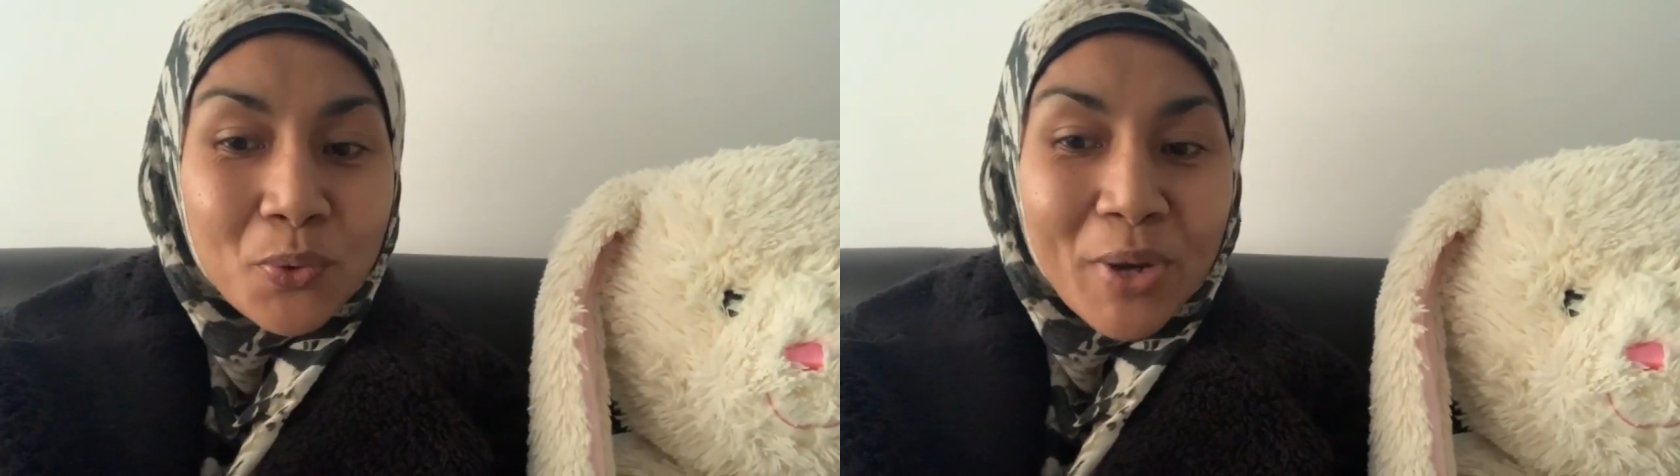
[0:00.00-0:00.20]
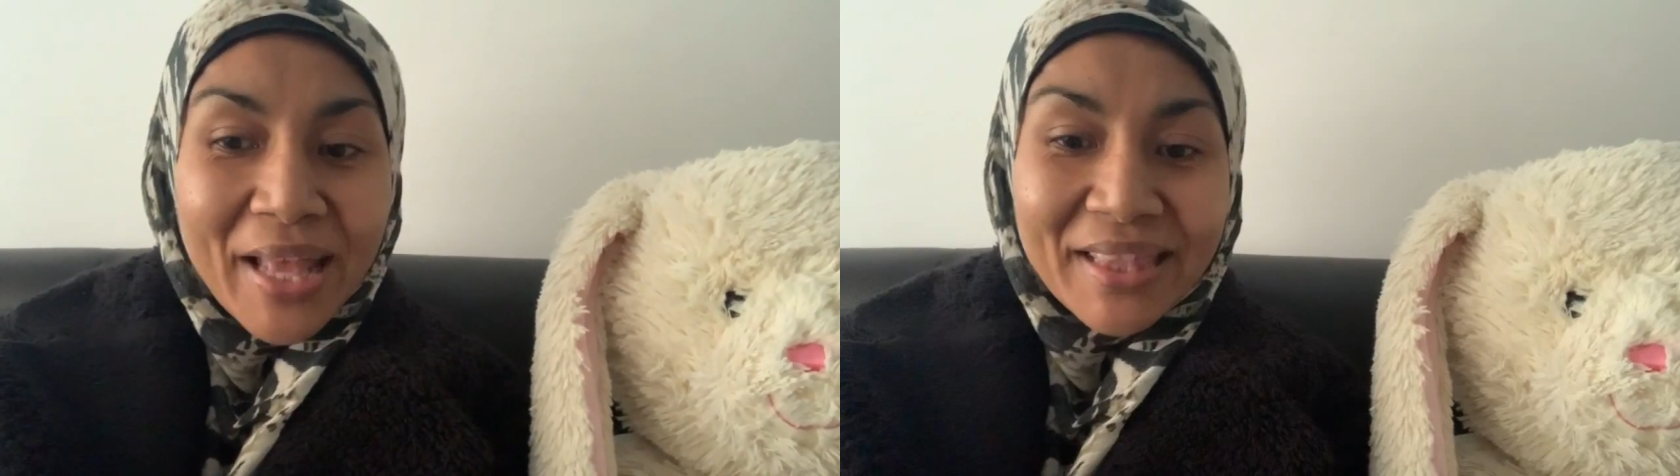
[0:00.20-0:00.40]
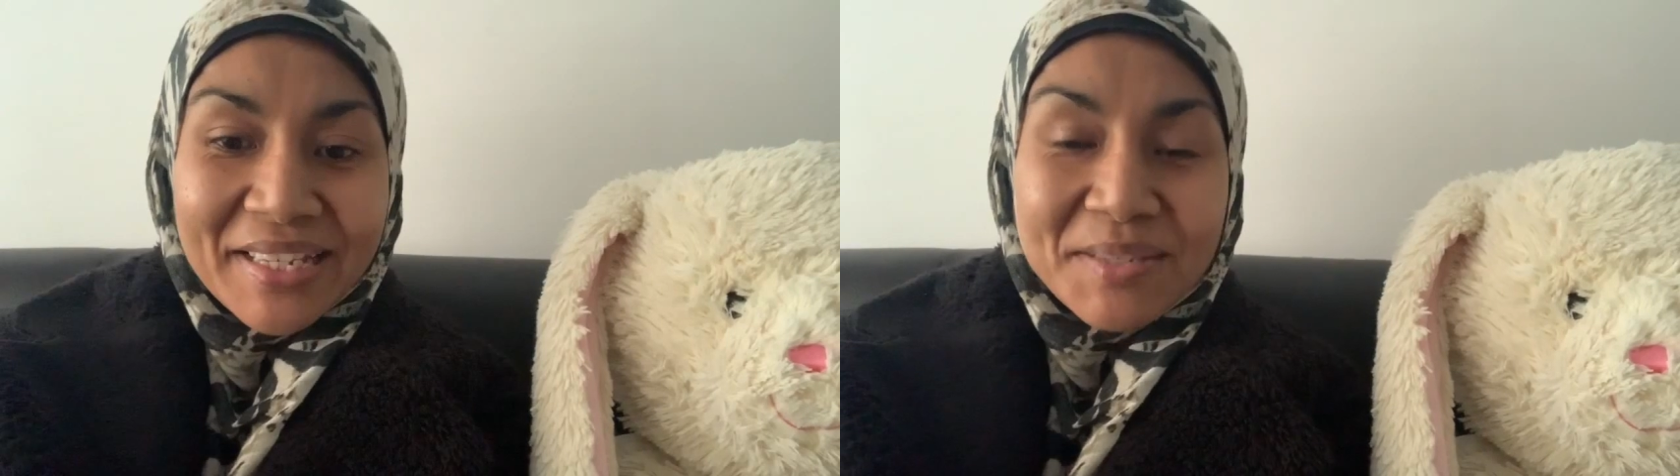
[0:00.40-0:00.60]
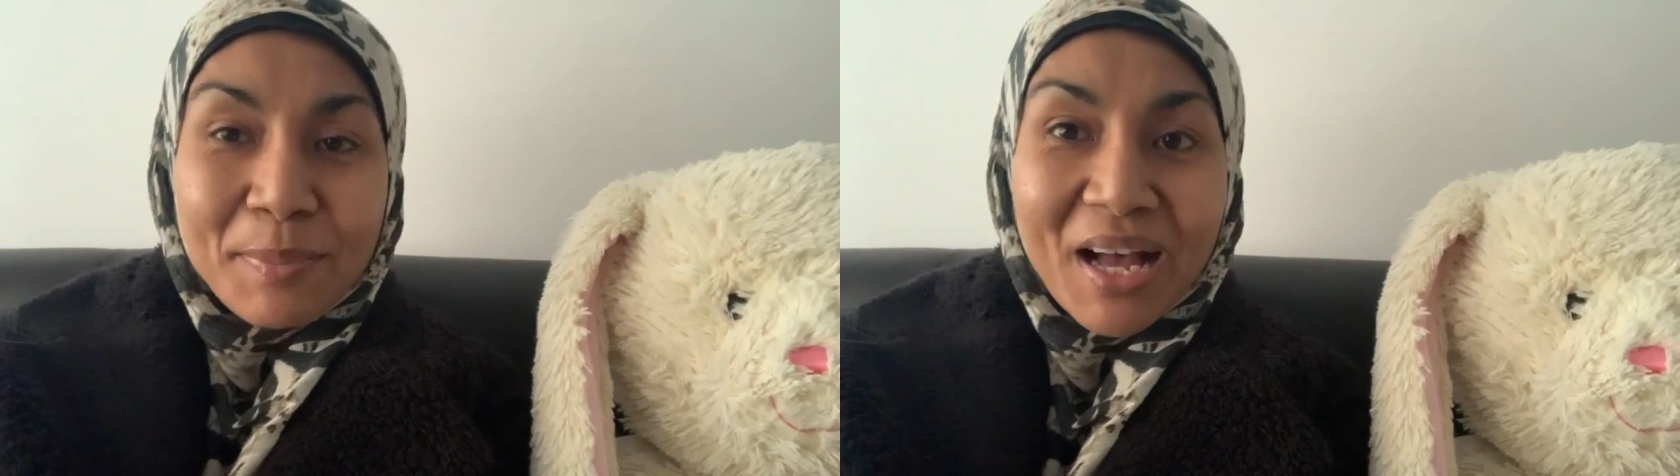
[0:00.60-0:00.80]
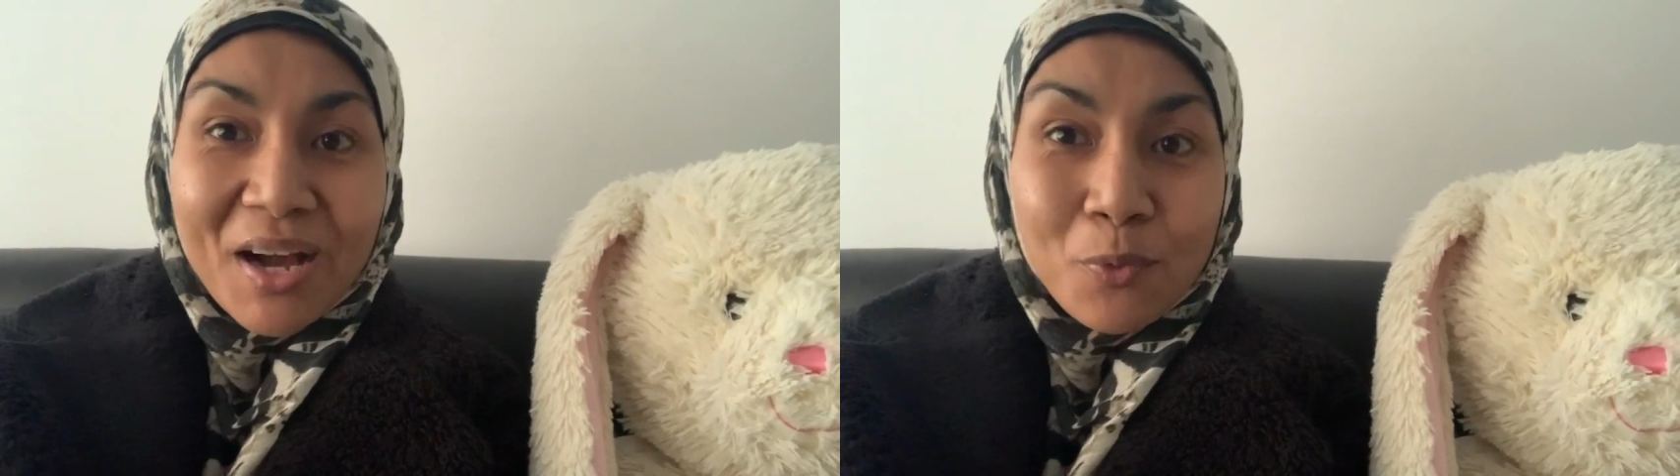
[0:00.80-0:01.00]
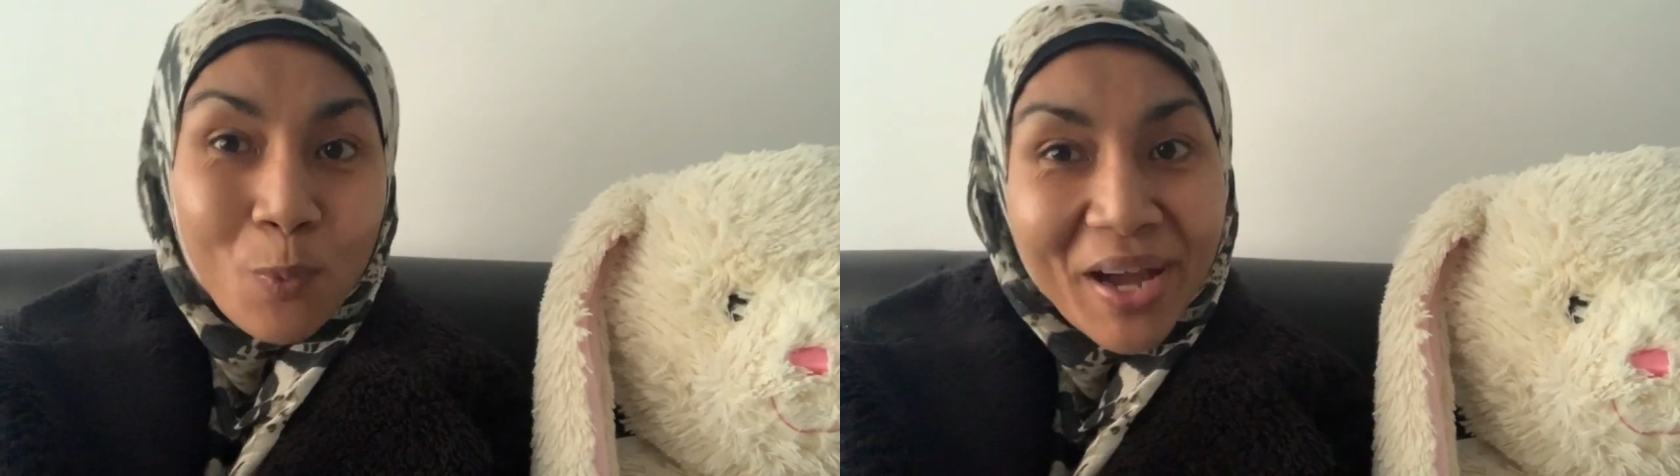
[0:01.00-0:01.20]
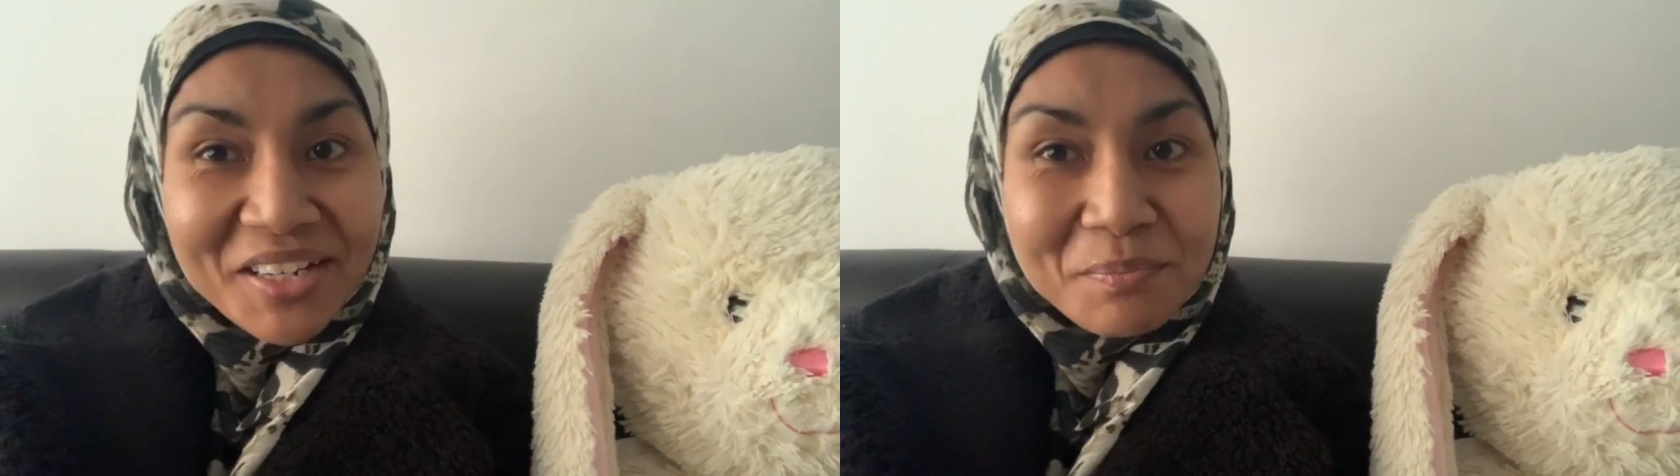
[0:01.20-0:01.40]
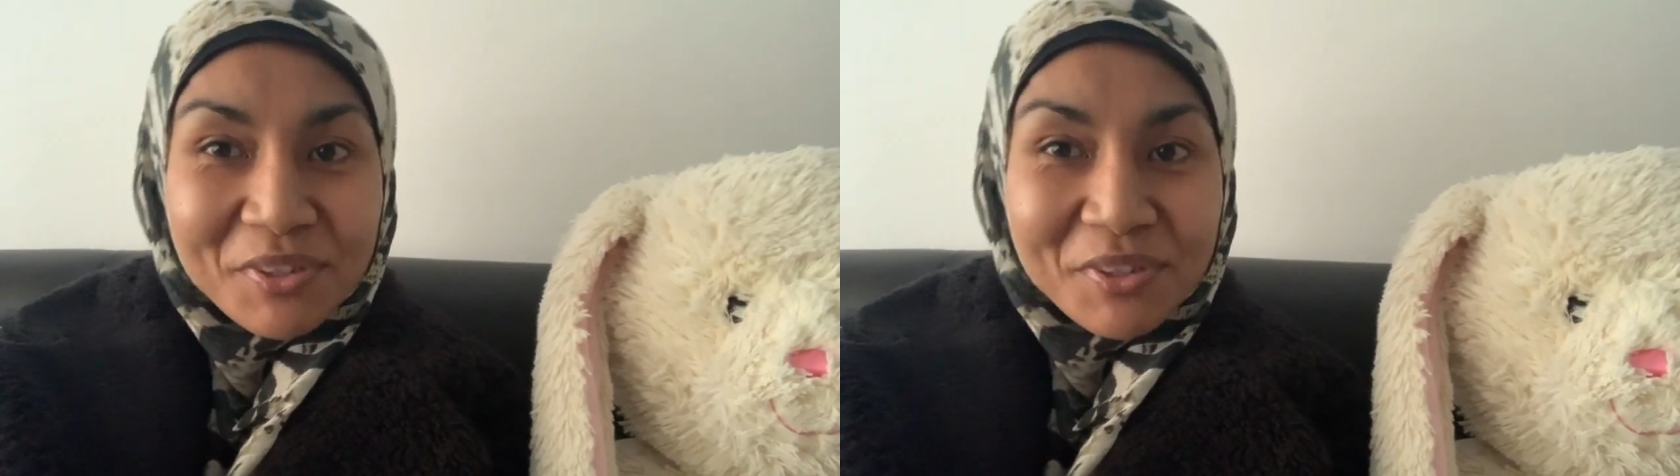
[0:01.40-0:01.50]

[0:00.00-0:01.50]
or at least part 1